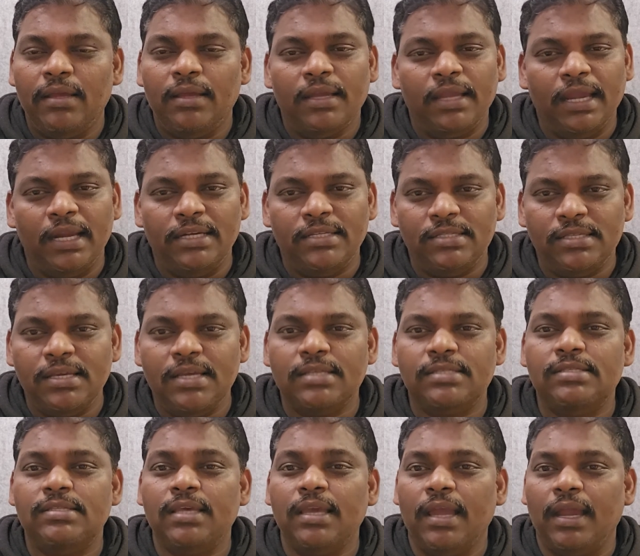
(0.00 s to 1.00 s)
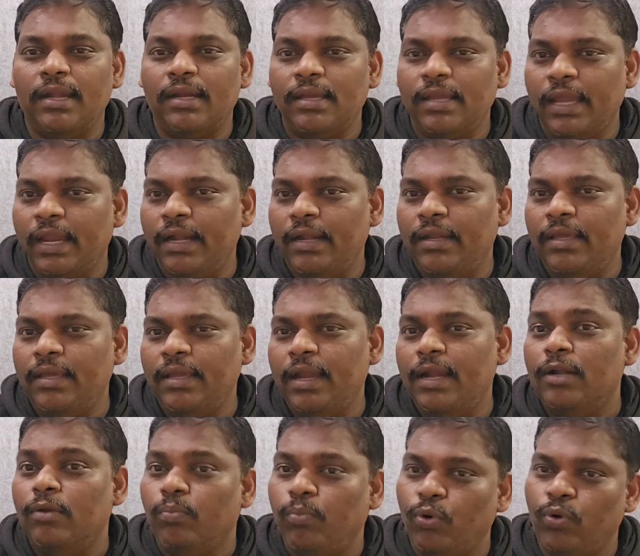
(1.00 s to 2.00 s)
GATE CSE and GATE DA
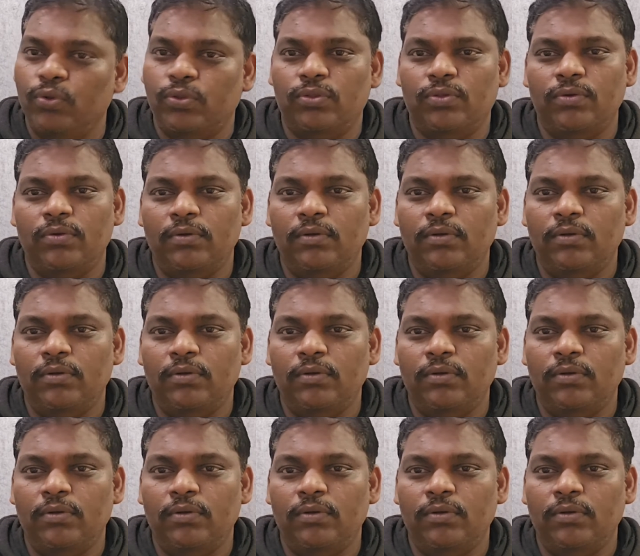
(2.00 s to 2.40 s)
and both.